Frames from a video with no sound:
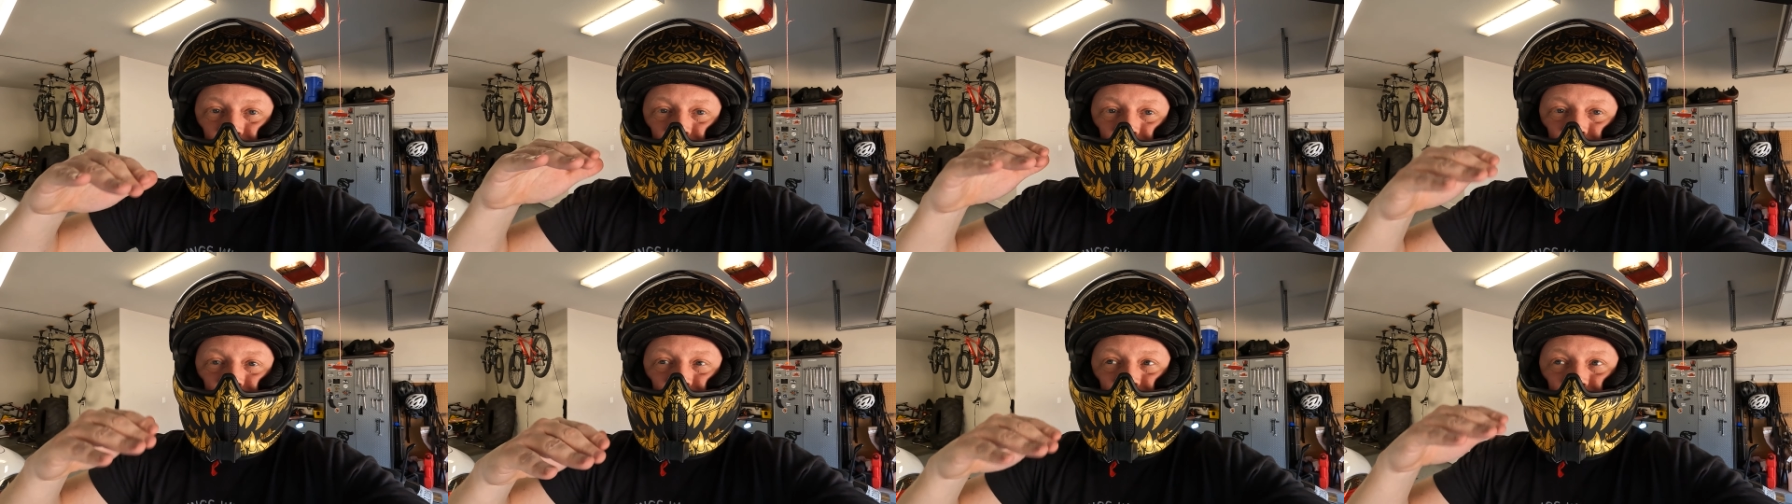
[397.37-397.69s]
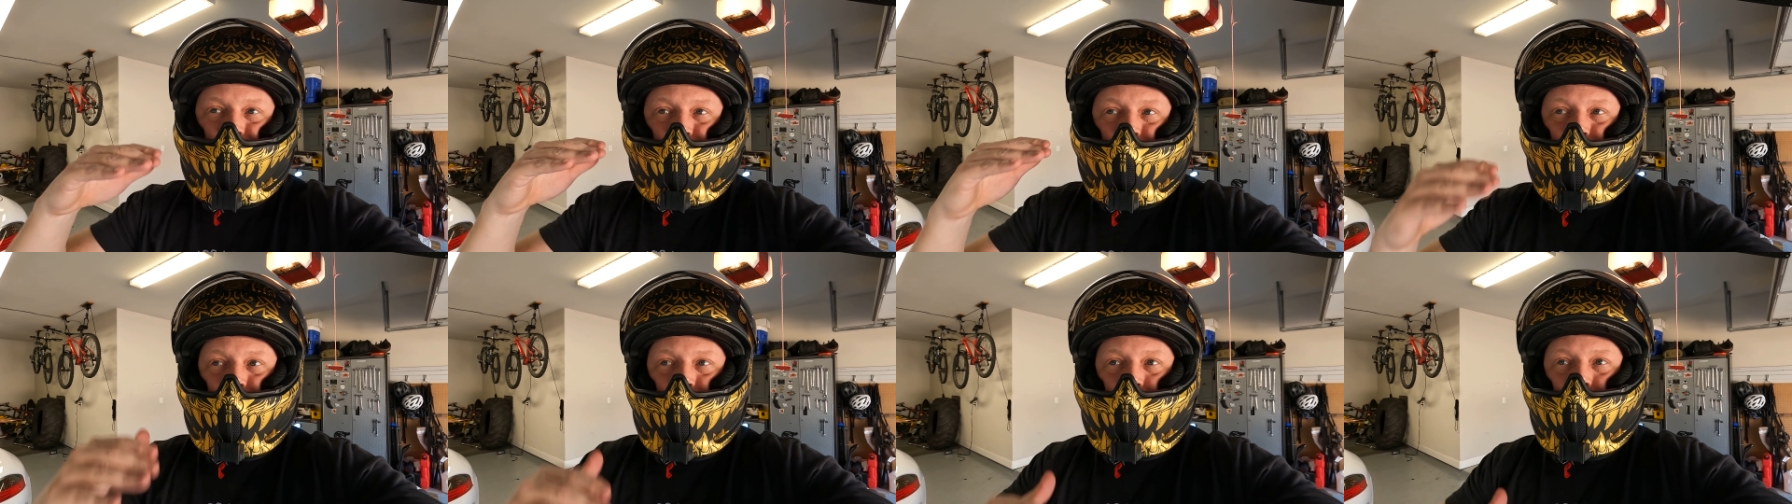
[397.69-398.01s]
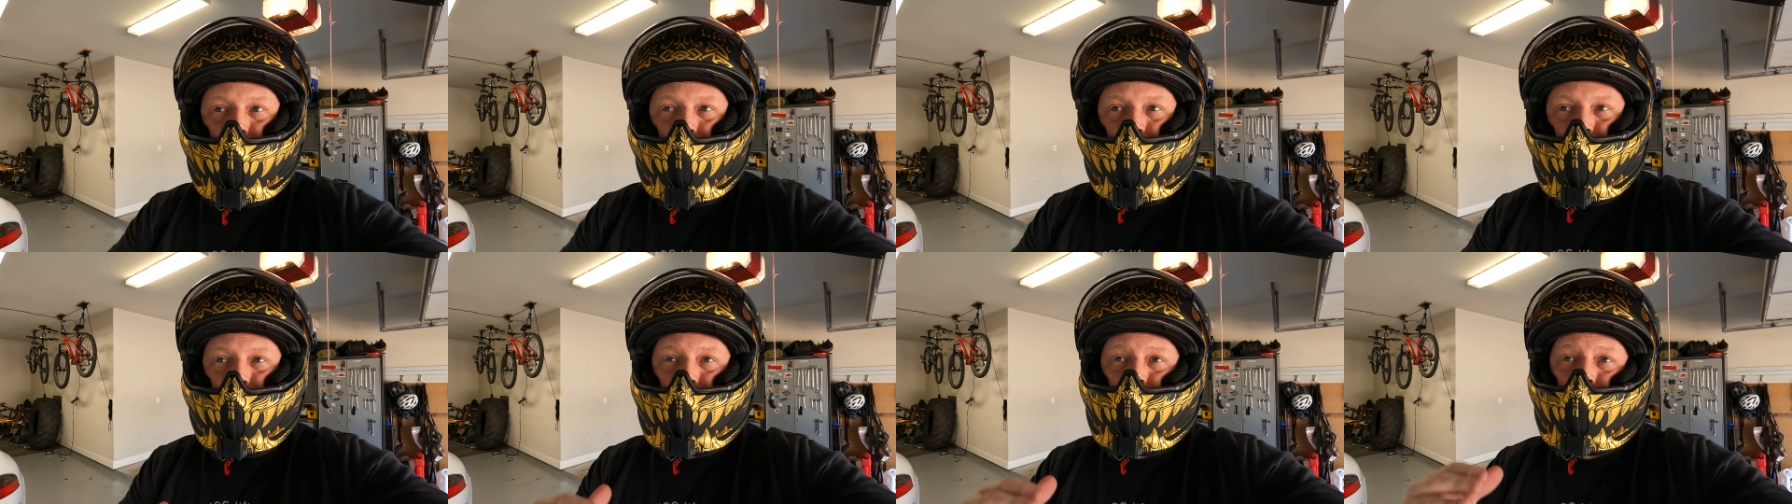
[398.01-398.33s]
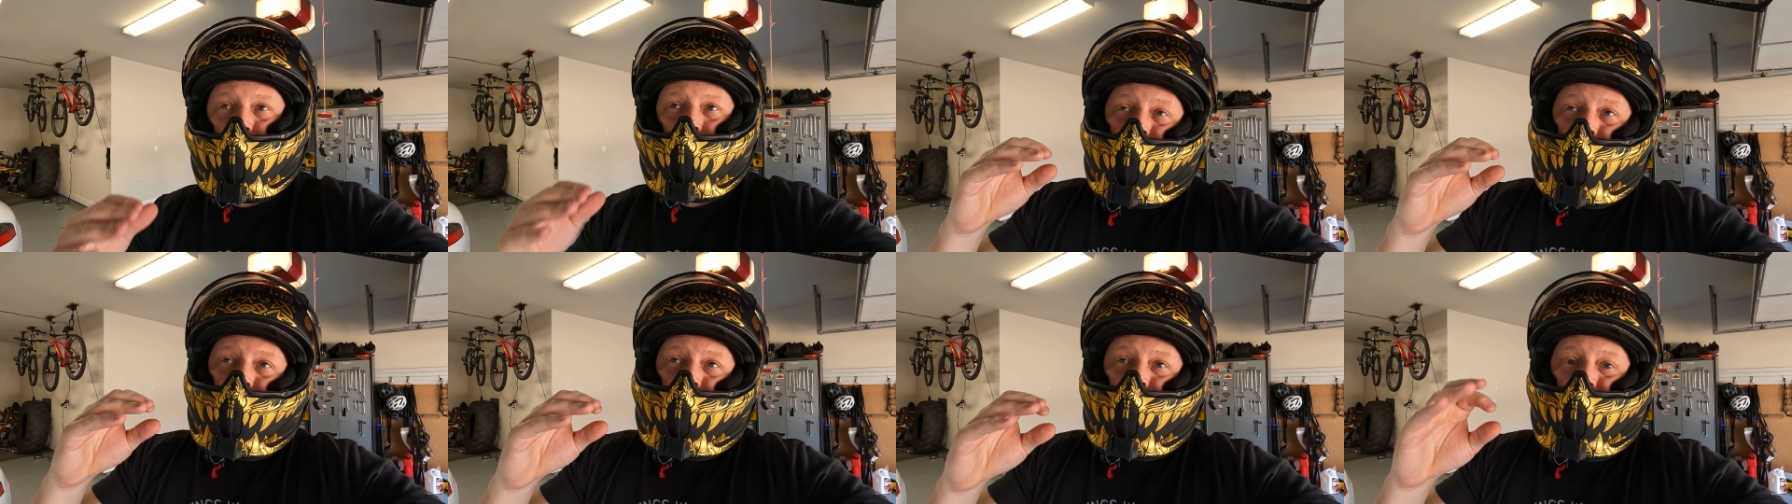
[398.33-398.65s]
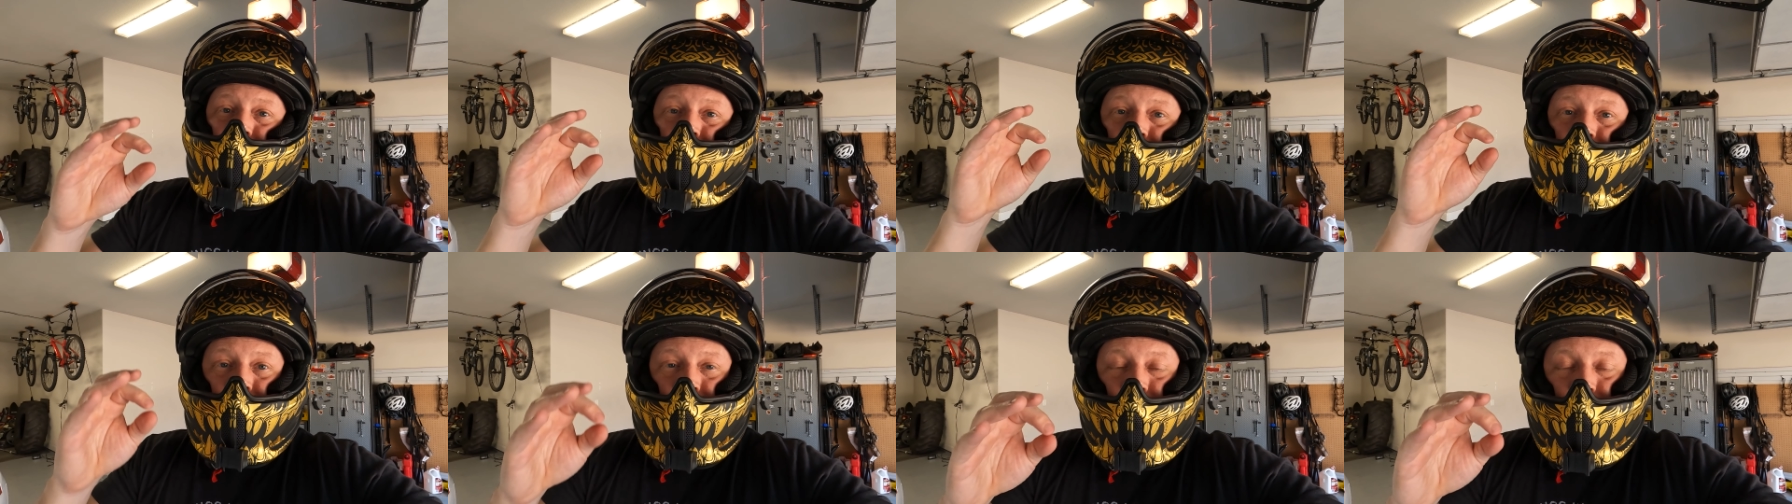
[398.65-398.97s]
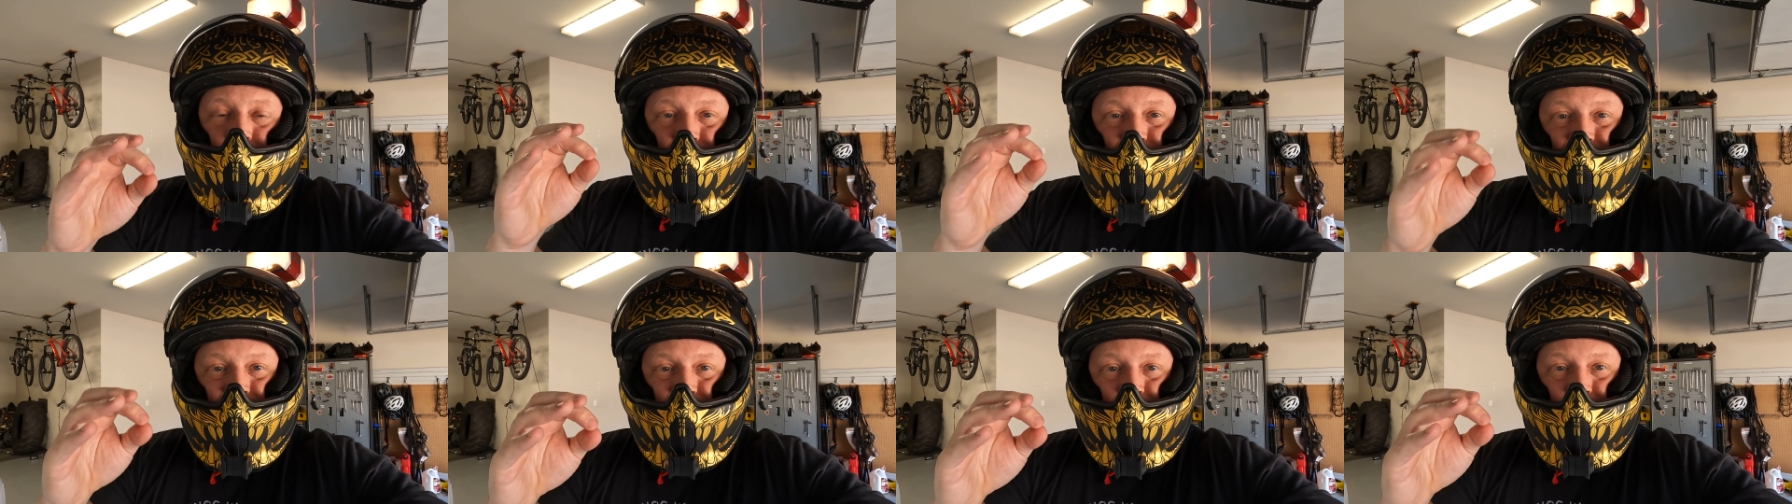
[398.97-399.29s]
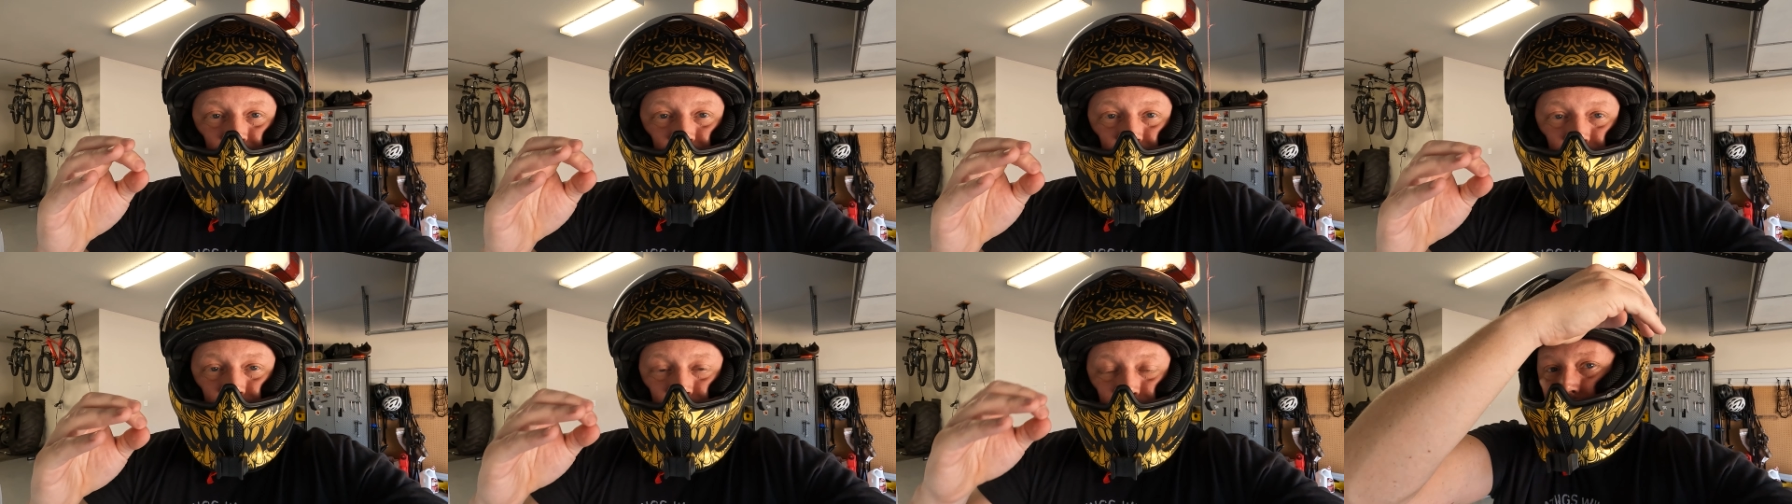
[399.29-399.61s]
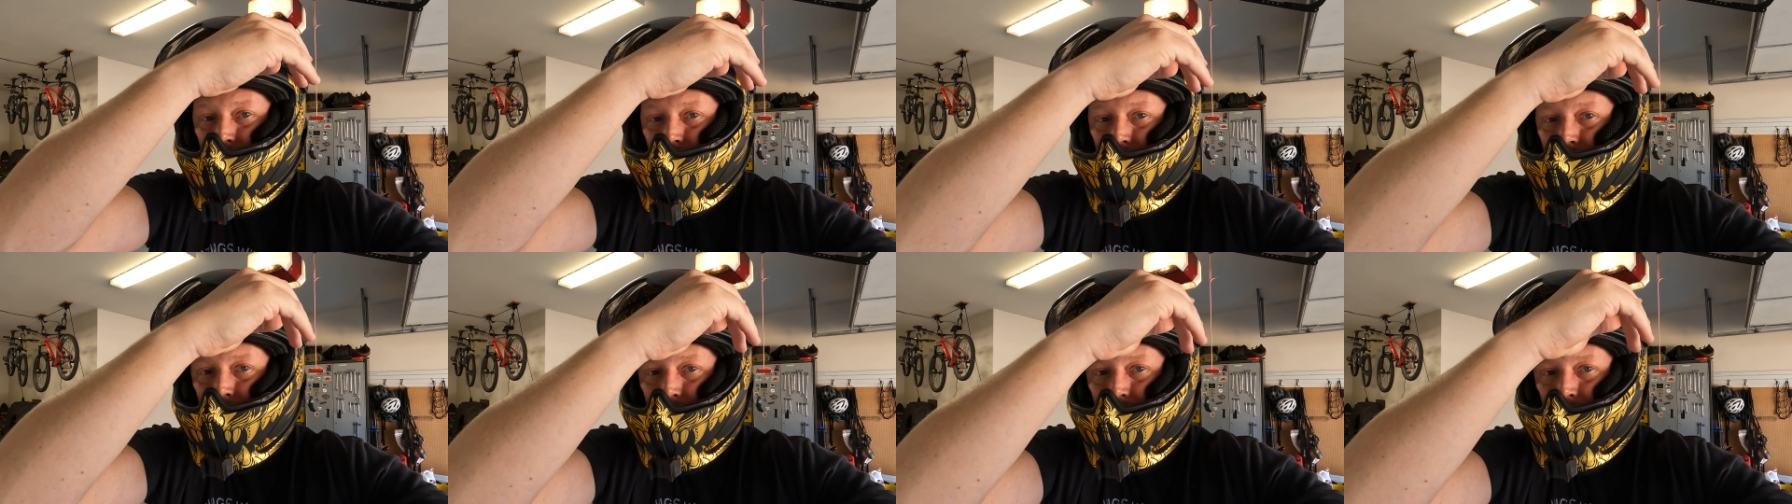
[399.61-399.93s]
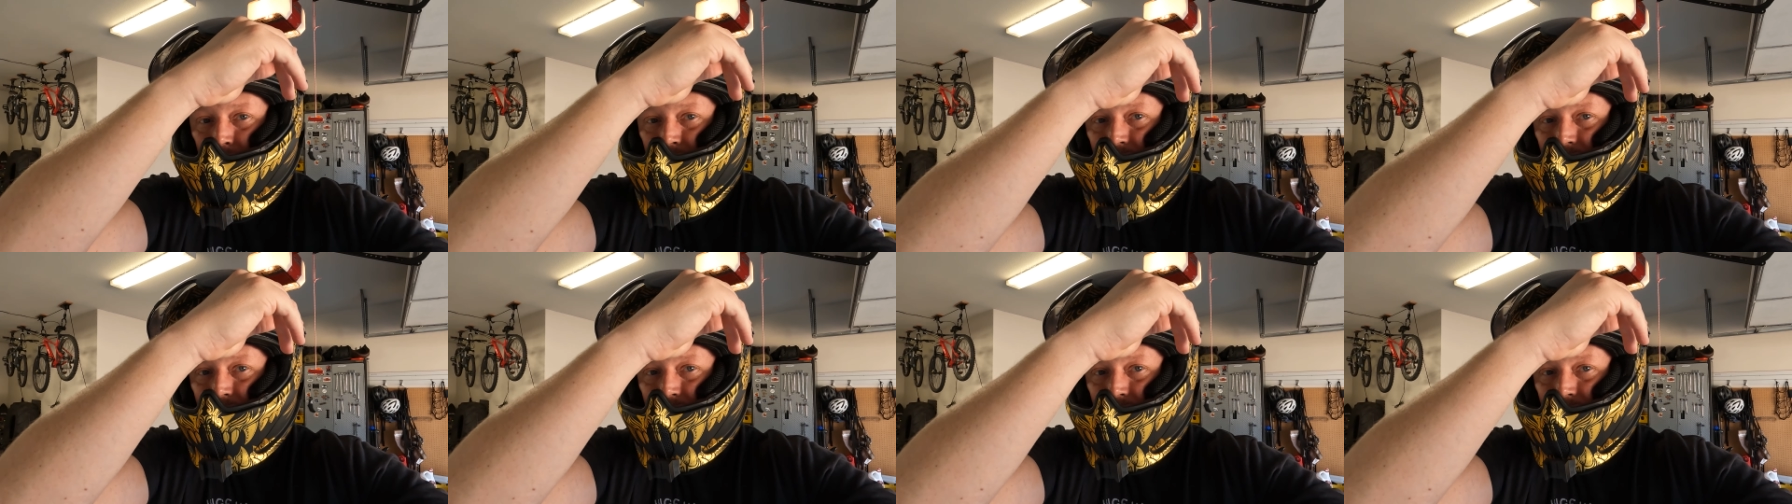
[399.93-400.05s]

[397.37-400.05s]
It is more uh, noticeable uh,